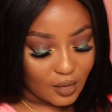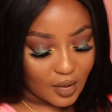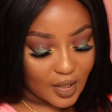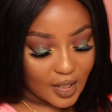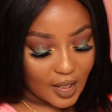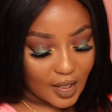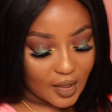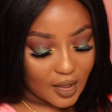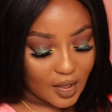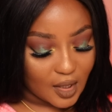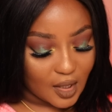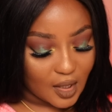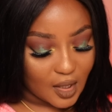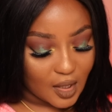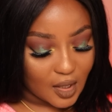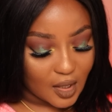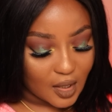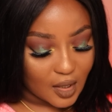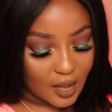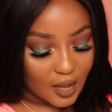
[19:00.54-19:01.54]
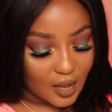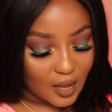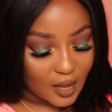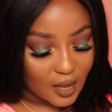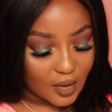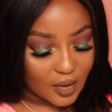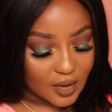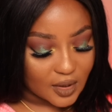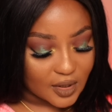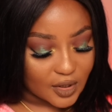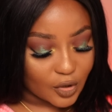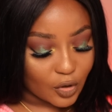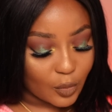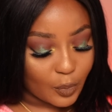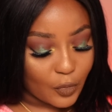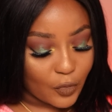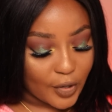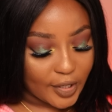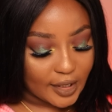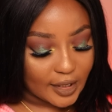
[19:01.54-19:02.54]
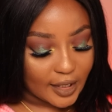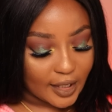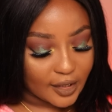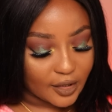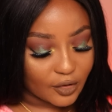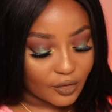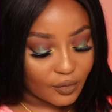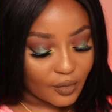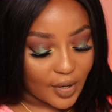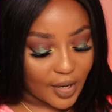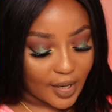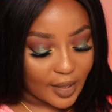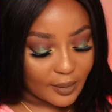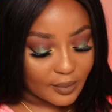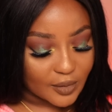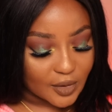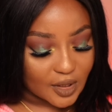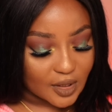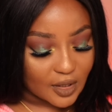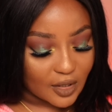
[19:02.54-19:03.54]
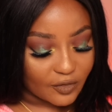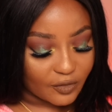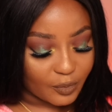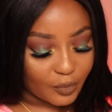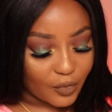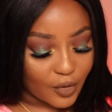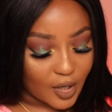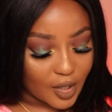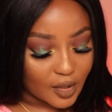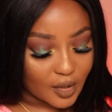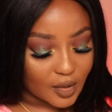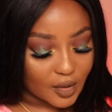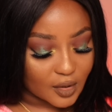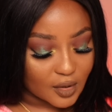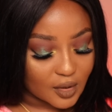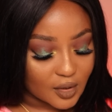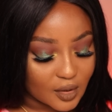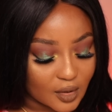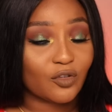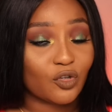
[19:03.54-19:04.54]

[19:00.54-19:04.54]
getting 0.9 grams of product.